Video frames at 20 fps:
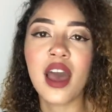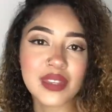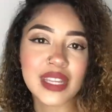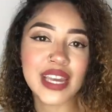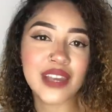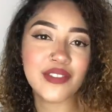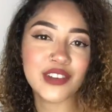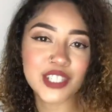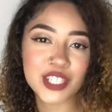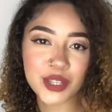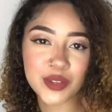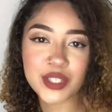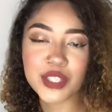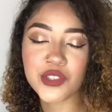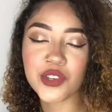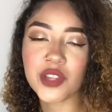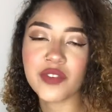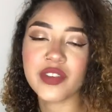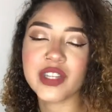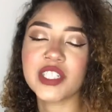If you do enjoy
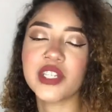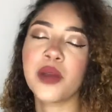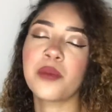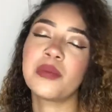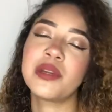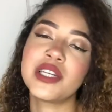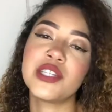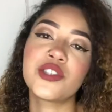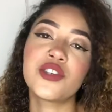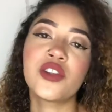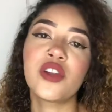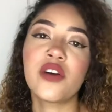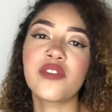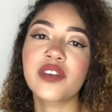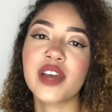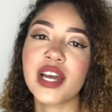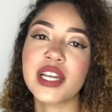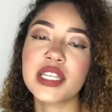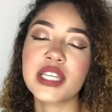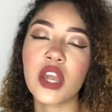the video, please do not
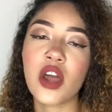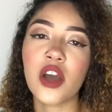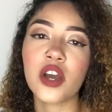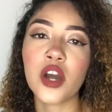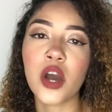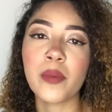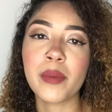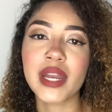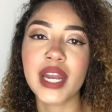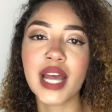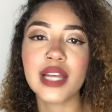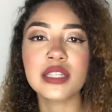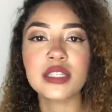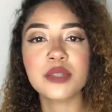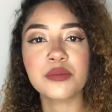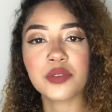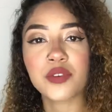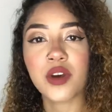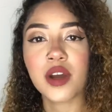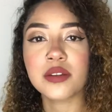forget to like, comment, and
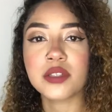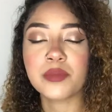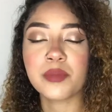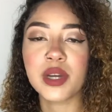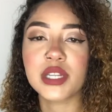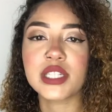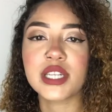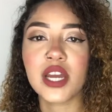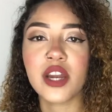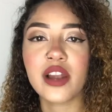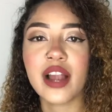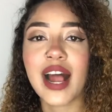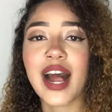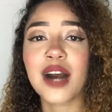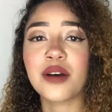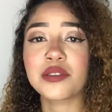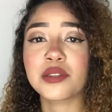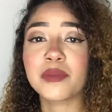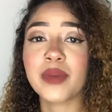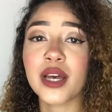subscribe to my channel. It
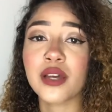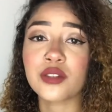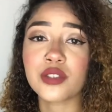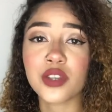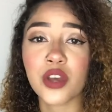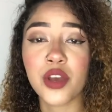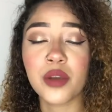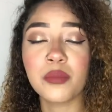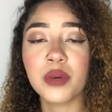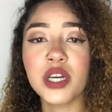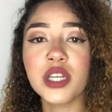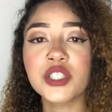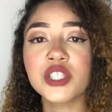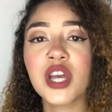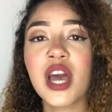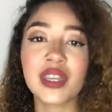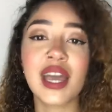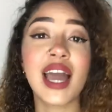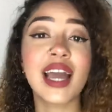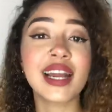helps me out so
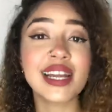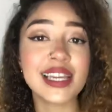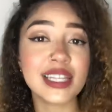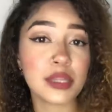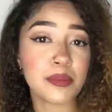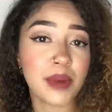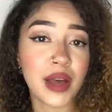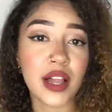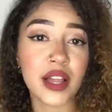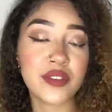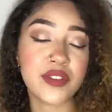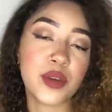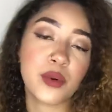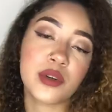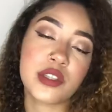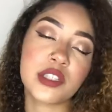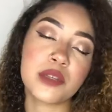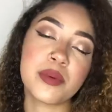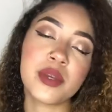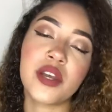much. And click the bell if you want
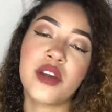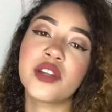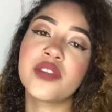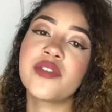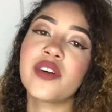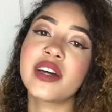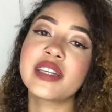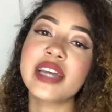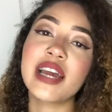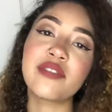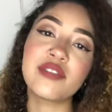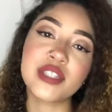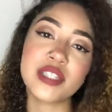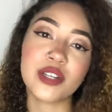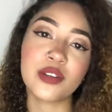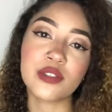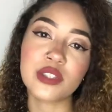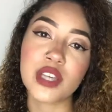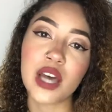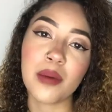to be notified every
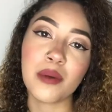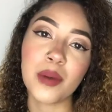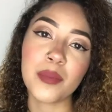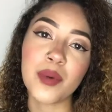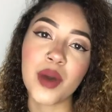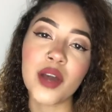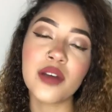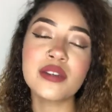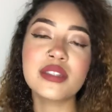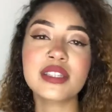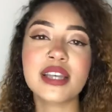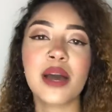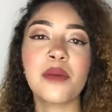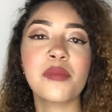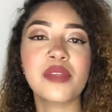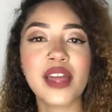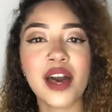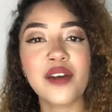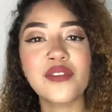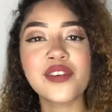single time I post. And
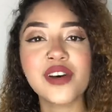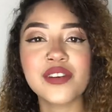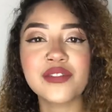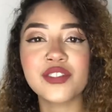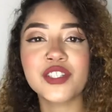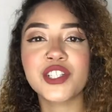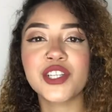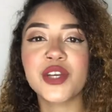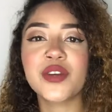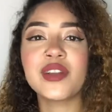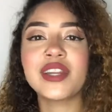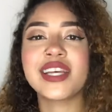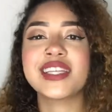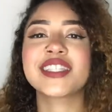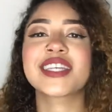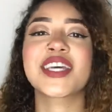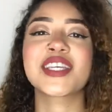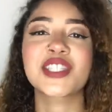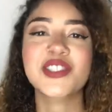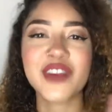without further ado, let's
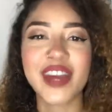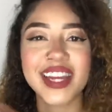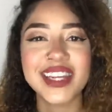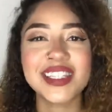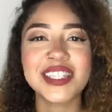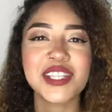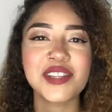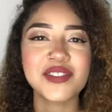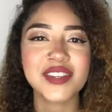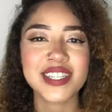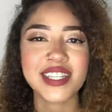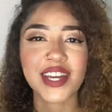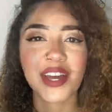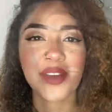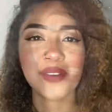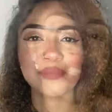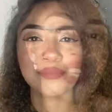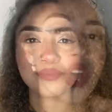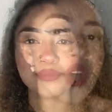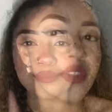get straight into the video.
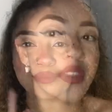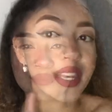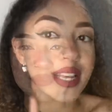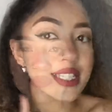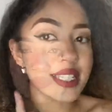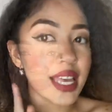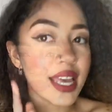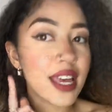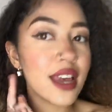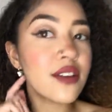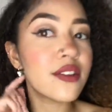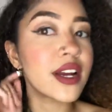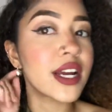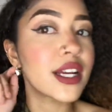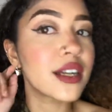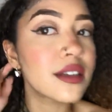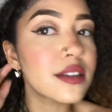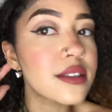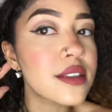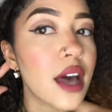So these
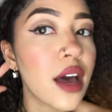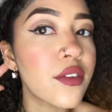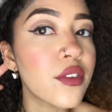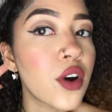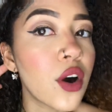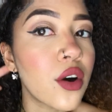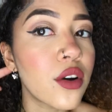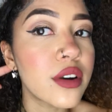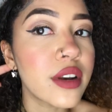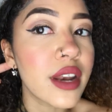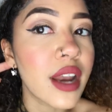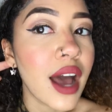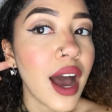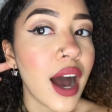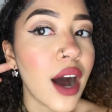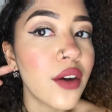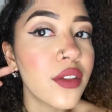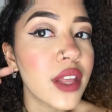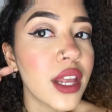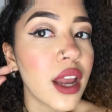earrings that I've got on
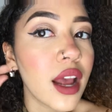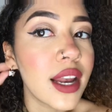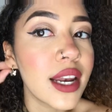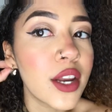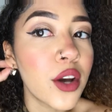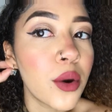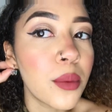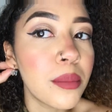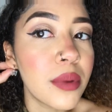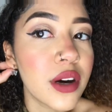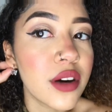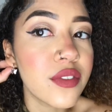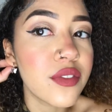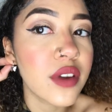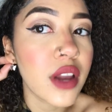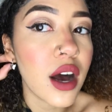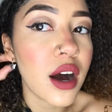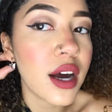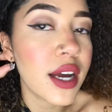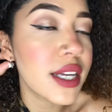now, they're like little
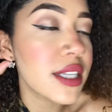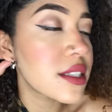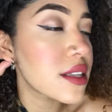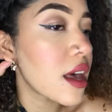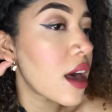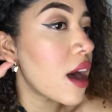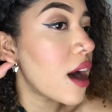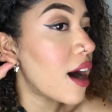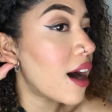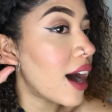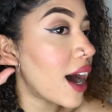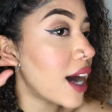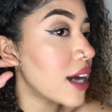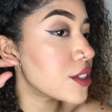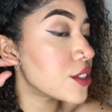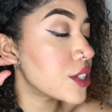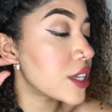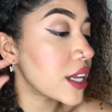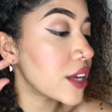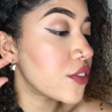butterflies, are
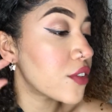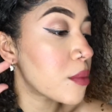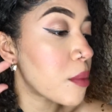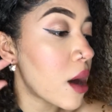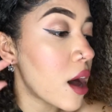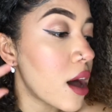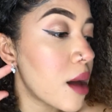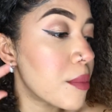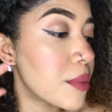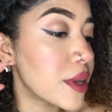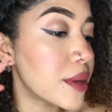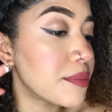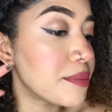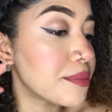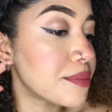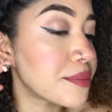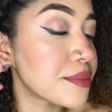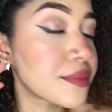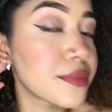actually from Urban.